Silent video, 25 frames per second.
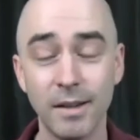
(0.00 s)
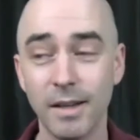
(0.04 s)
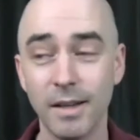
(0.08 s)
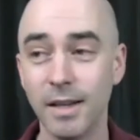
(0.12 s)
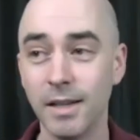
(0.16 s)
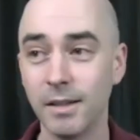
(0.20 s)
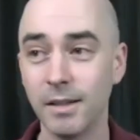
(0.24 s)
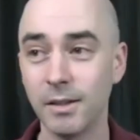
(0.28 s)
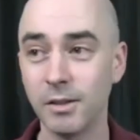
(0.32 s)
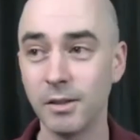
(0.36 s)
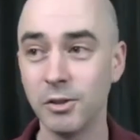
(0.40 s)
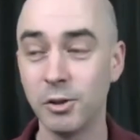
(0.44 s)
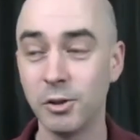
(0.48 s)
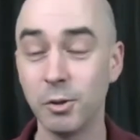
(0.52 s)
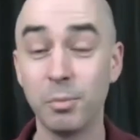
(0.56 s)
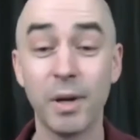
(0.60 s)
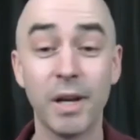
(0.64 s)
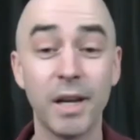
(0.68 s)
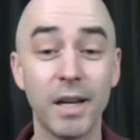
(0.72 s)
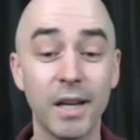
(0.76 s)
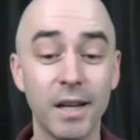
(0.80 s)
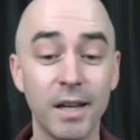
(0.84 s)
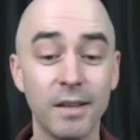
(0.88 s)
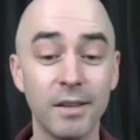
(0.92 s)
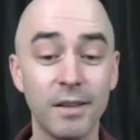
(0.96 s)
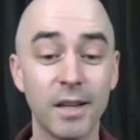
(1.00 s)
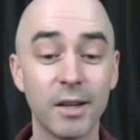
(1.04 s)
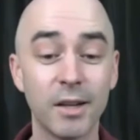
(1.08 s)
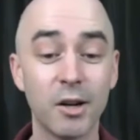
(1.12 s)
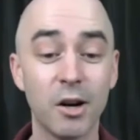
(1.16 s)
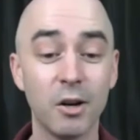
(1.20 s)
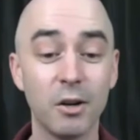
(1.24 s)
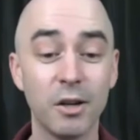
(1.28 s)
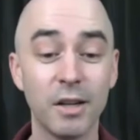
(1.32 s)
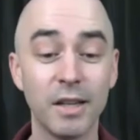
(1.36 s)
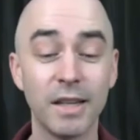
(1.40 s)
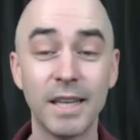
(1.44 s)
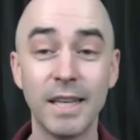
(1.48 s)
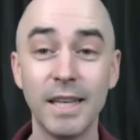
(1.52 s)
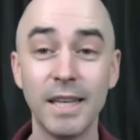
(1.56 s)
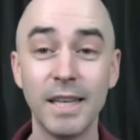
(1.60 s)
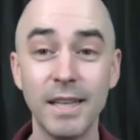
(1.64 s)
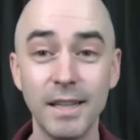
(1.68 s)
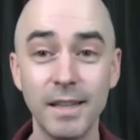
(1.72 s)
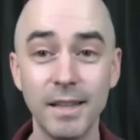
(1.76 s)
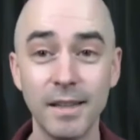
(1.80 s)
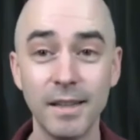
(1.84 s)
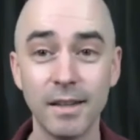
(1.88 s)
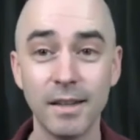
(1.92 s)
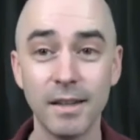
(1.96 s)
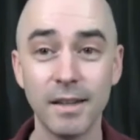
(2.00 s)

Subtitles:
In Japan, they call it Qi.